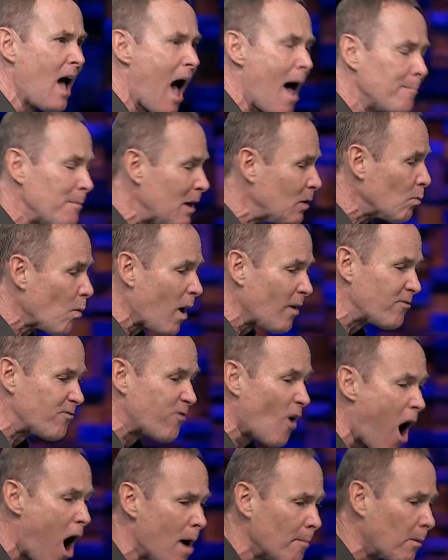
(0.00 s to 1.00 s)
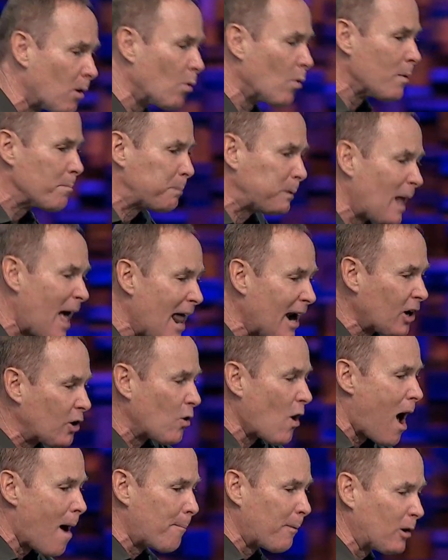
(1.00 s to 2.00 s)
I mean, what farmer would plant a
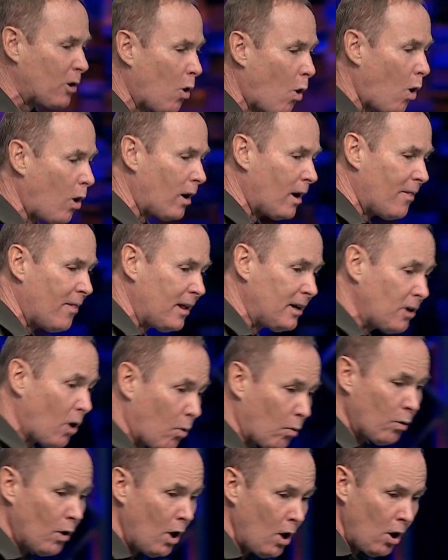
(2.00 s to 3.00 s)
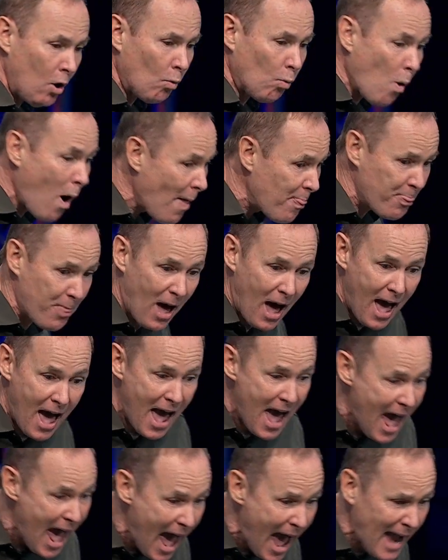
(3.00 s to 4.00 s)
crop of corn and then go, What the
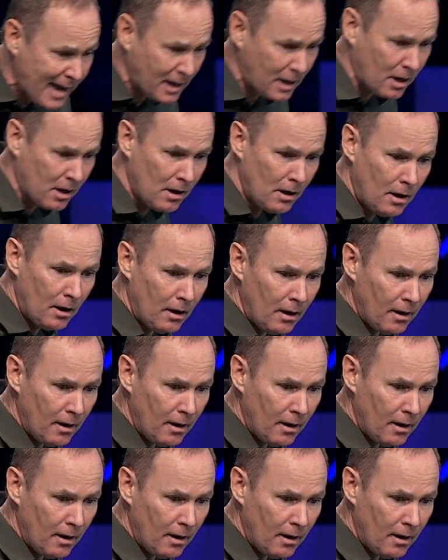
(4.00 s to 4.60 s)
heck?